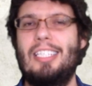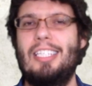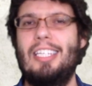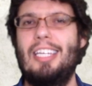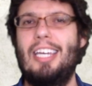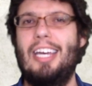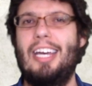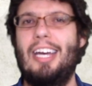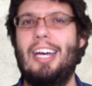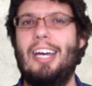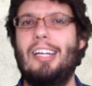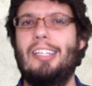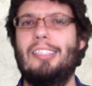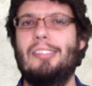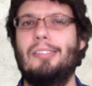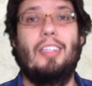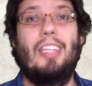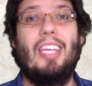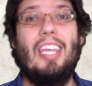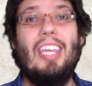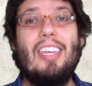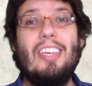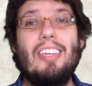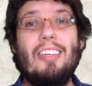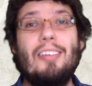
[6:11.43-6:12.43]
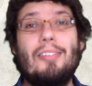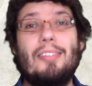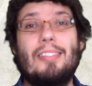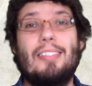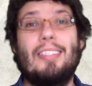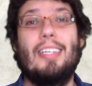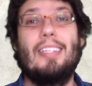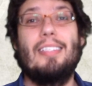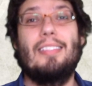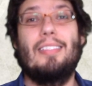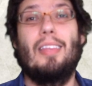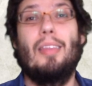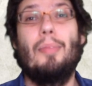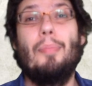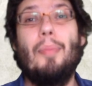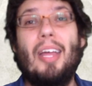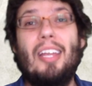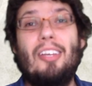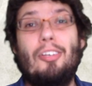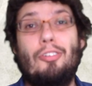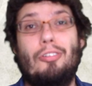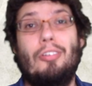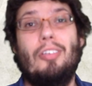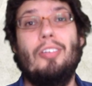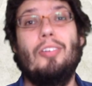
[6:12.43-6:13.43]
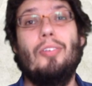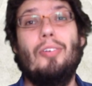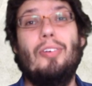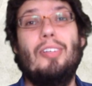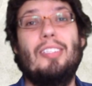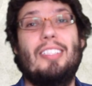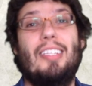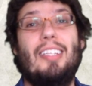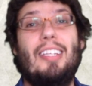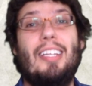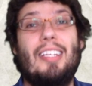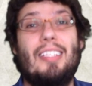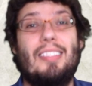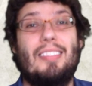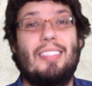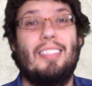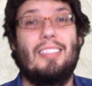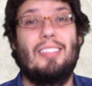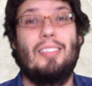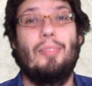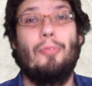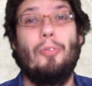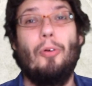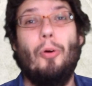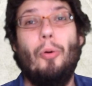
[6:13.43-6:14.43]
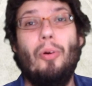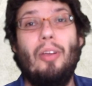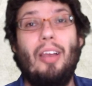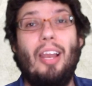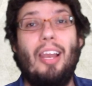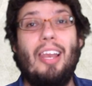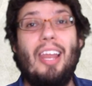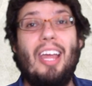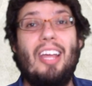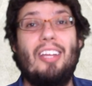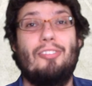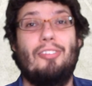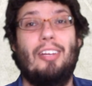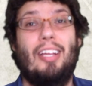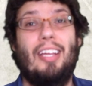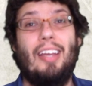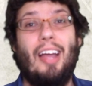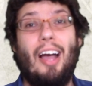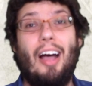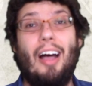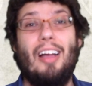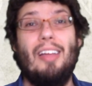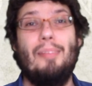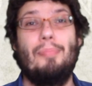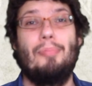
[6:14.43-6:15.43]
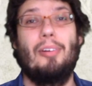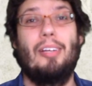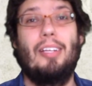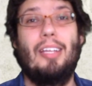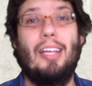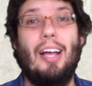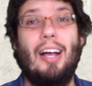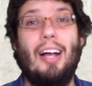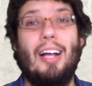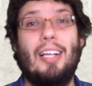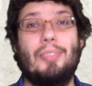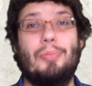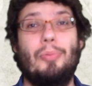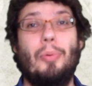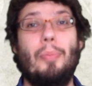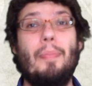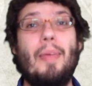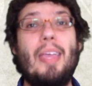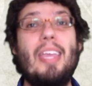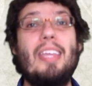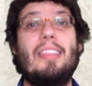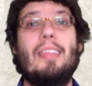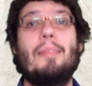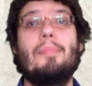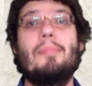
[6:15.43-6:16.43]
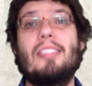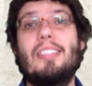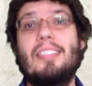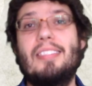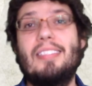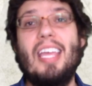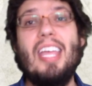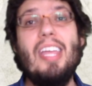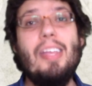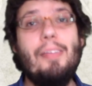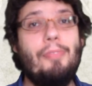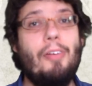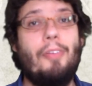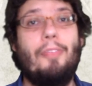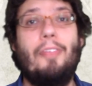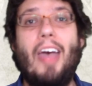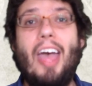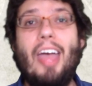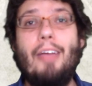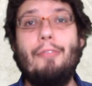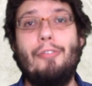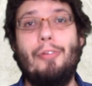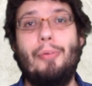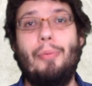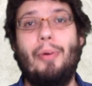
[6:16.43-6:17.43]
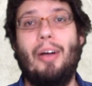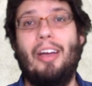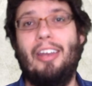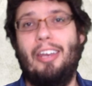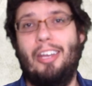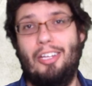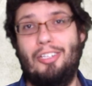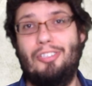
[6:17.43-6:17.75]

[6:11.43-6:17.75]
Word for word: Yeah. The EU says that the mandatory noise alert system for all electric and hybrid cars will make them safer for everyone,